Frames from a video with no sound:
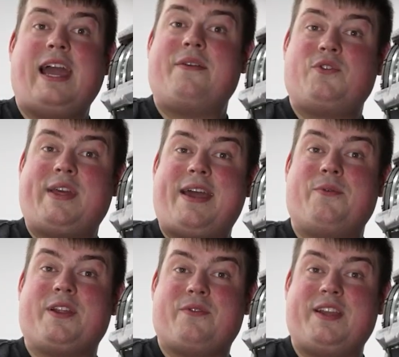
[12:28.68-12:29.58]
After that,
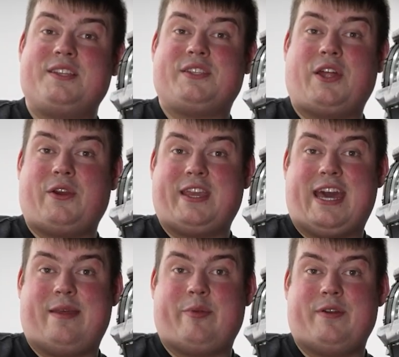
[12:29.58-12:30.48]
we're going to reinstall our
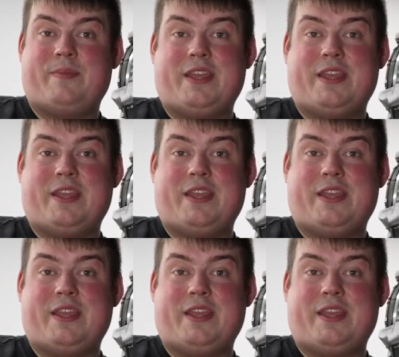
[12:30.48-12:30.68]
caliper.